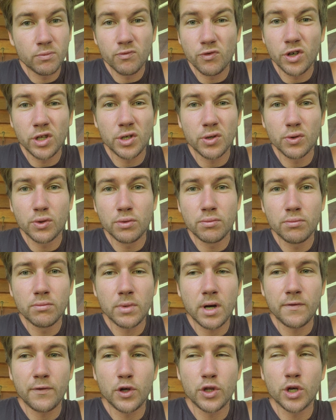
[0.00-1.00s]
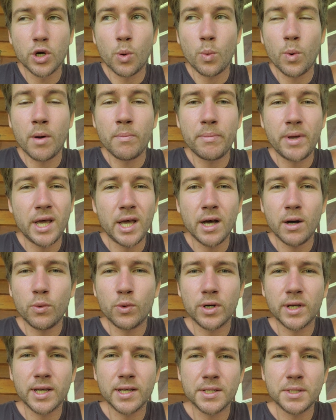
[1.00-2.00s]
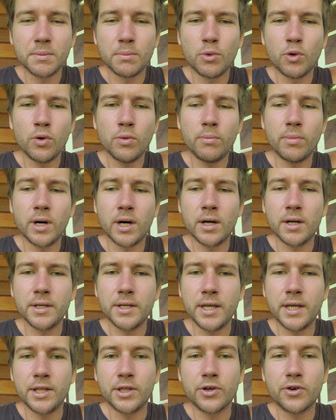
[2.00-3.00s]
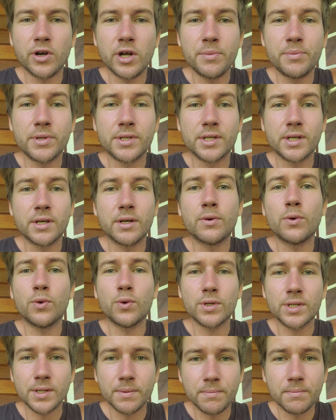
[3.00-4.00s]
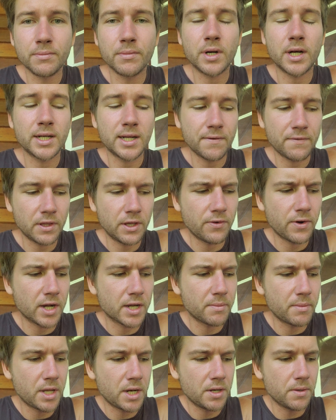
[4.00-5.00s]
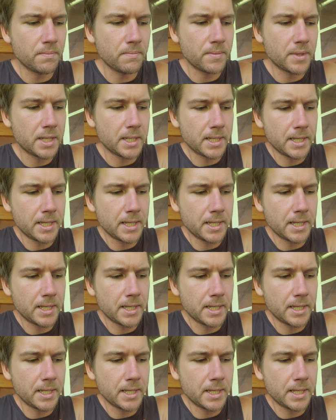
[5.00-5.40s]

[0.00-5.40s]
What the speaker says: Really good. I've only got 1 pair. I want to get some more, but yeah, the Creepers are awesome. I definitely recommend them.